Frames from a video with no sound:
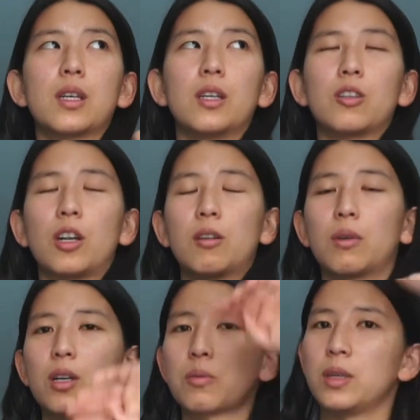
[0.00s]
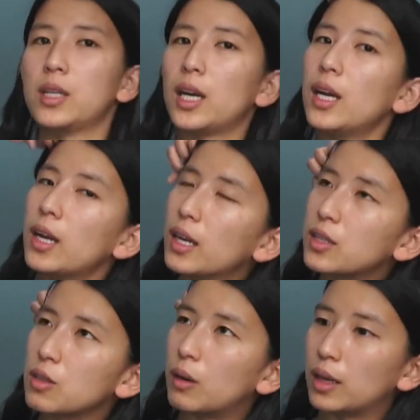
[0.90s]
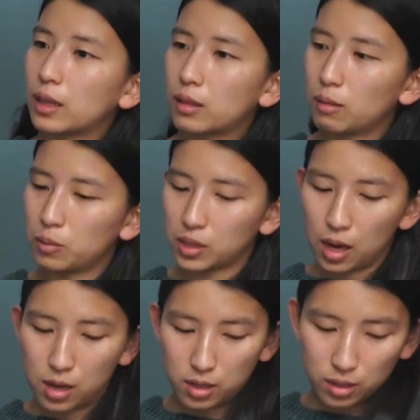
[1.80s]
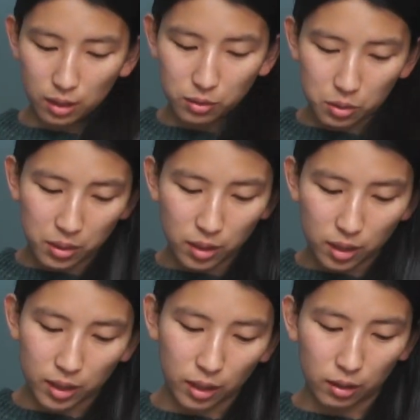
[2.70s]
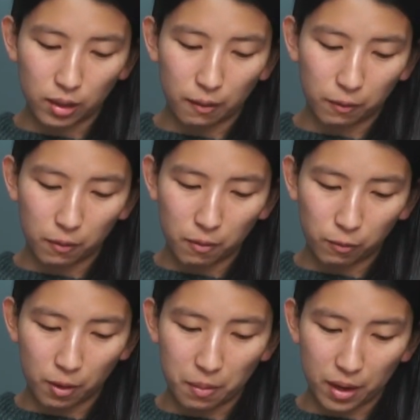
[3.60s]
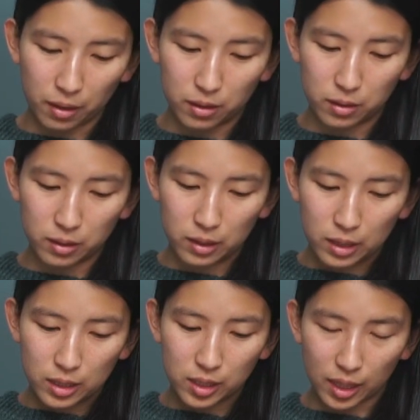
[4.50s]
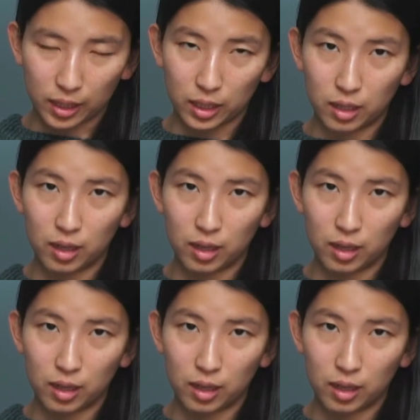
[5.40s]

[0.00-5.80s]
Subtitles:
and trying to rush one day. And so I was doing, I think, the left front panel second.